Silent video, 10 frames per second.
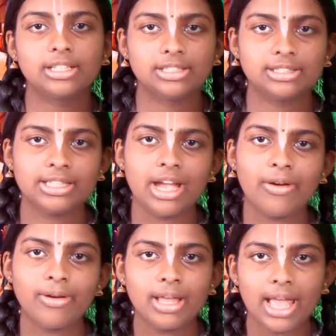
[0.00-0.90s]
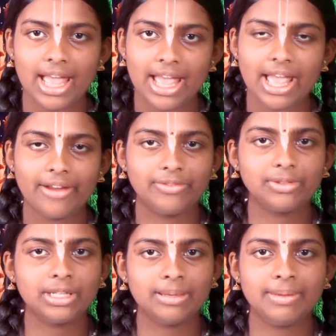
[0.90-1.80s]
uh, now I have
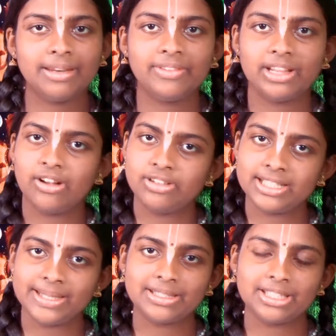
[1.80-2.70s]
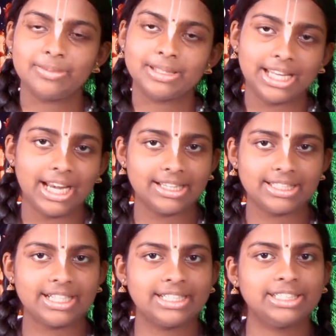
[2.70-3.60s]
to remain without seeing Srimati
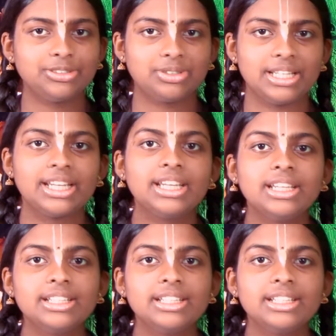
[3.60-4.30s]
Radharani today.